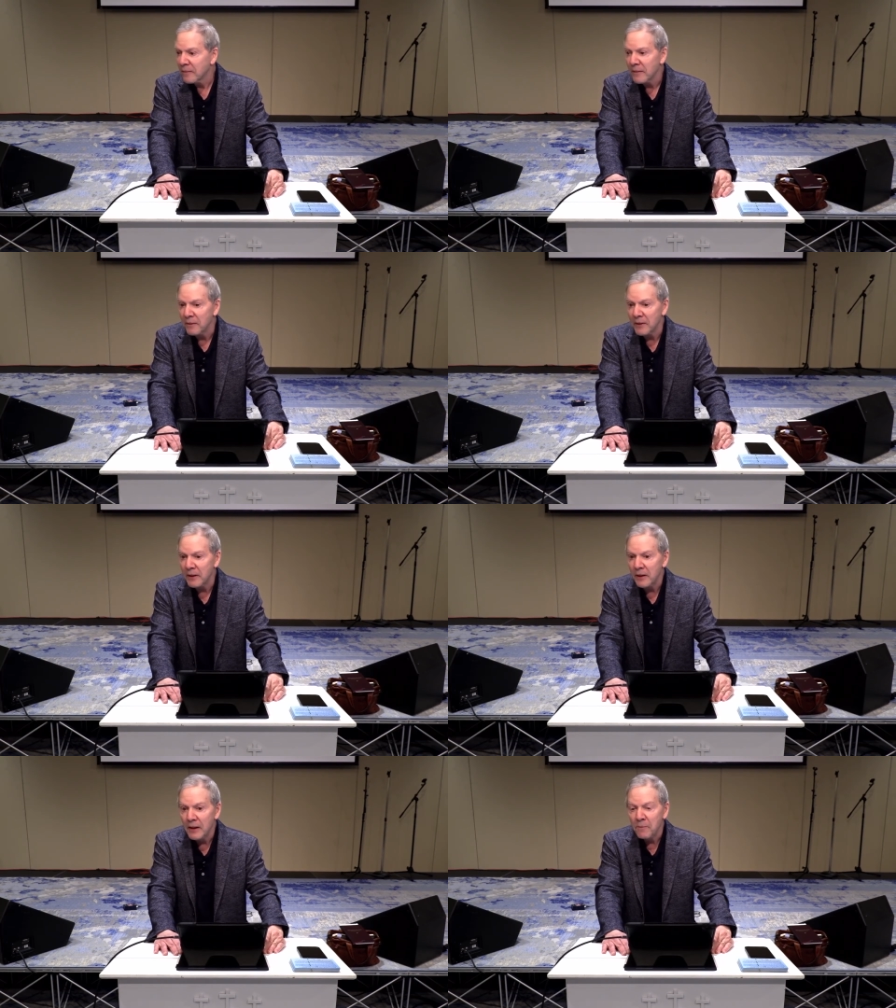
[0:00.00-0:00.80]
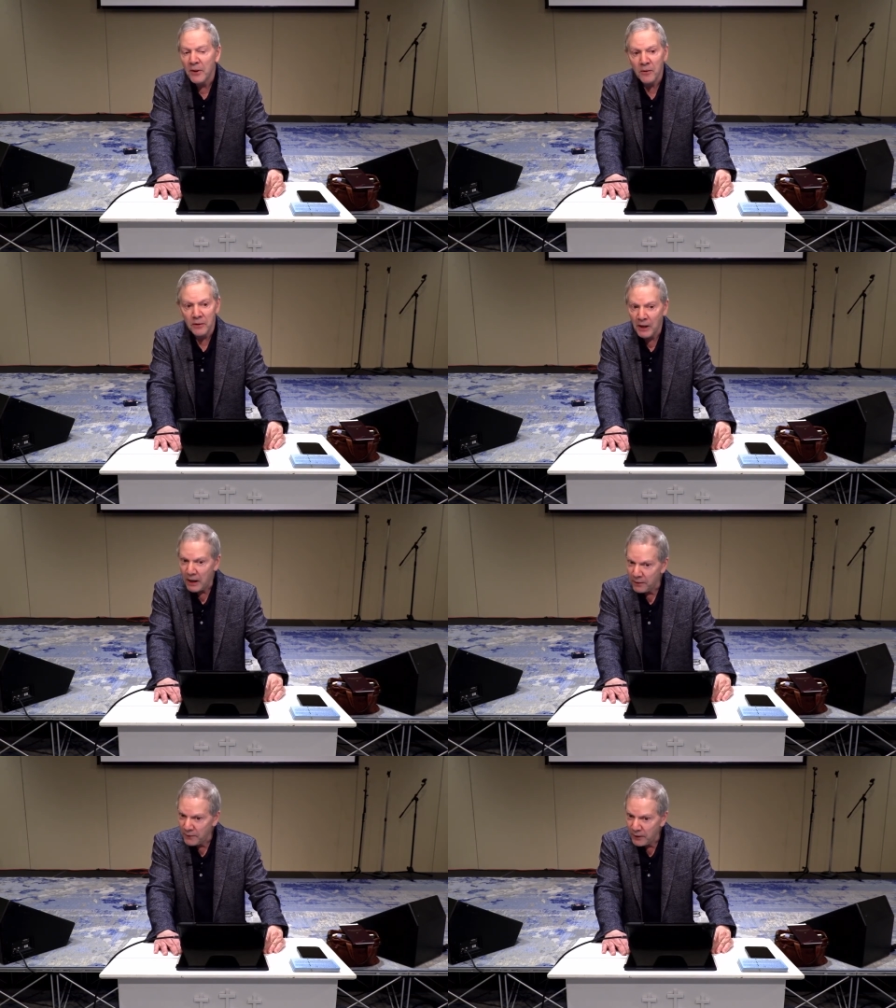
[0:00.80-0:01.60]
you see, because
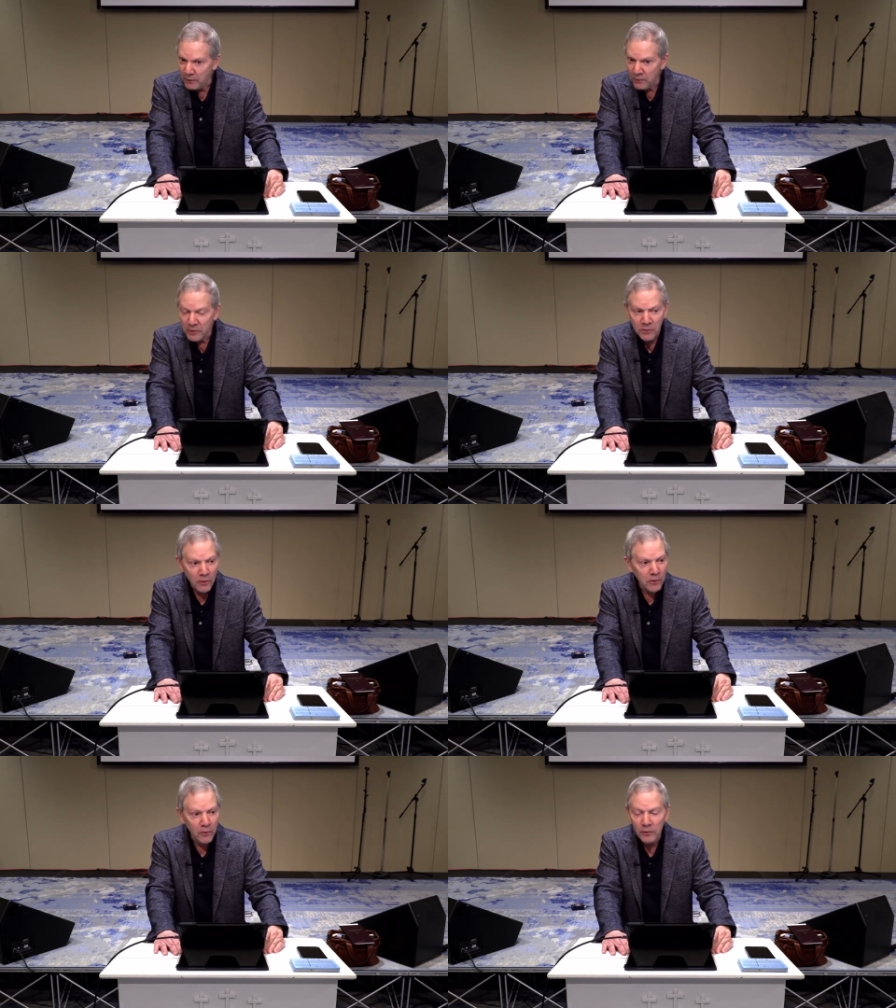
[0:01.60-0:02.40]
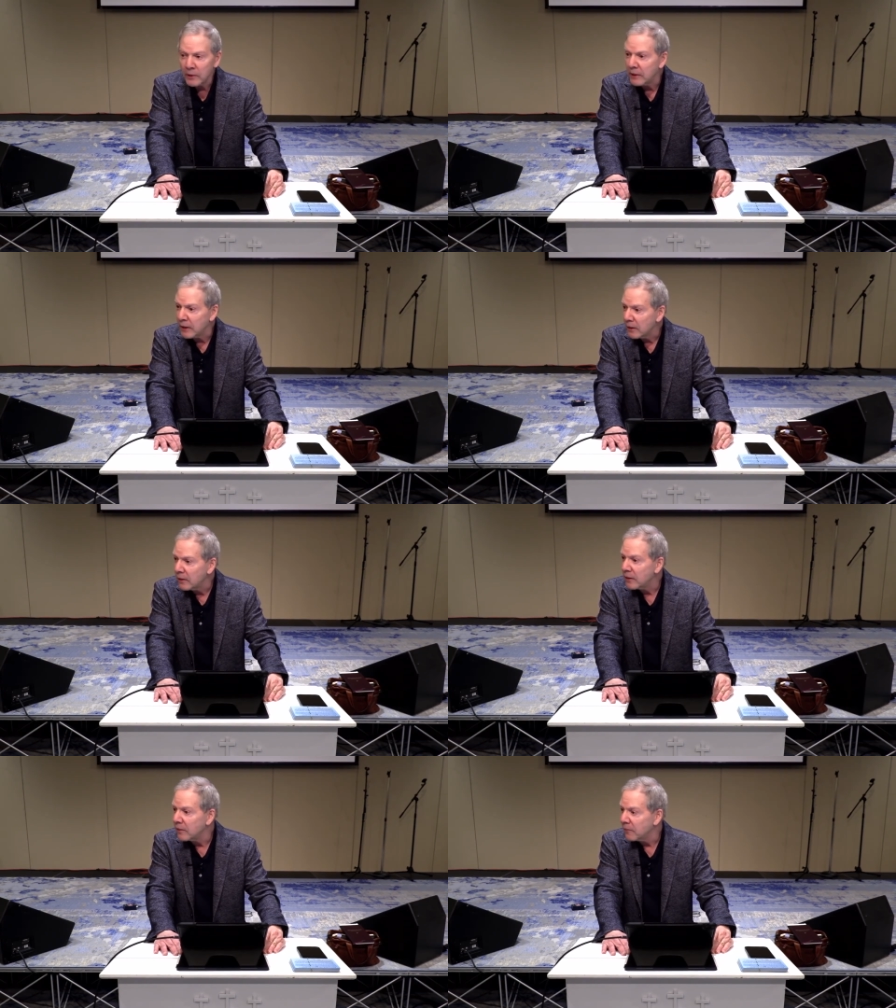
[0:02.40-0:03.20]
how did they use charcoal in
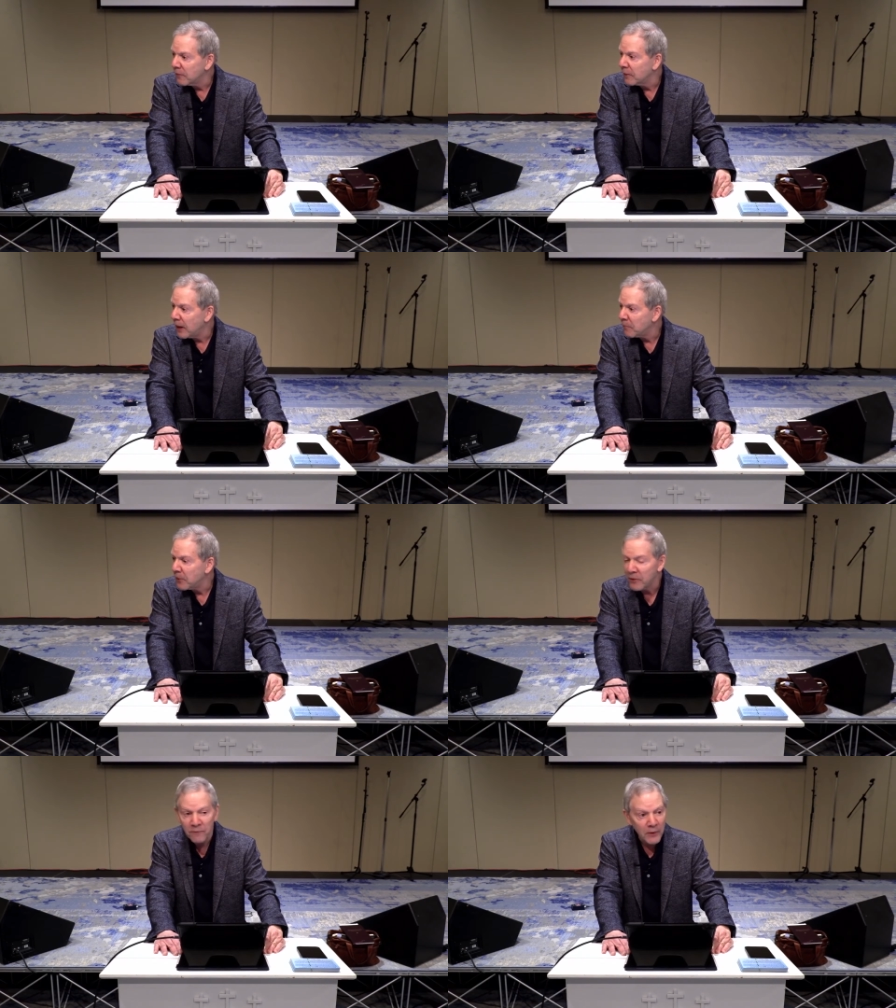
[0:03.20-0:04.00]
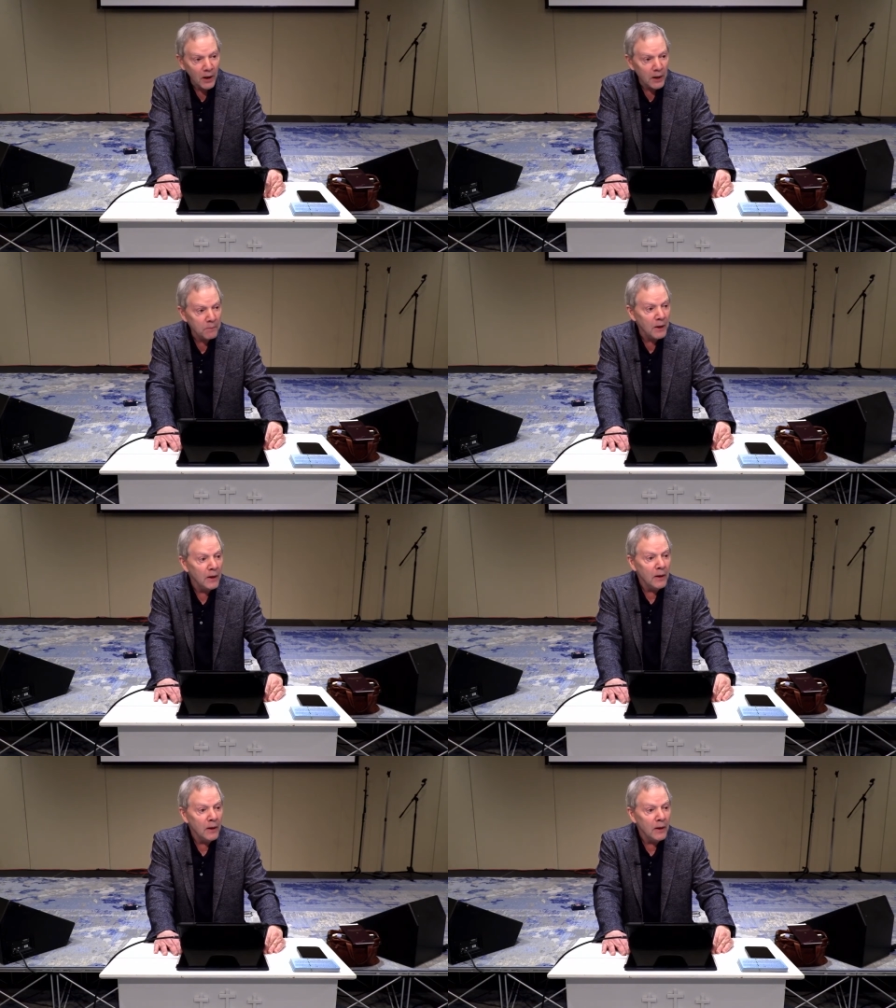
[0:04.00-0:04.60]
England in that period of time?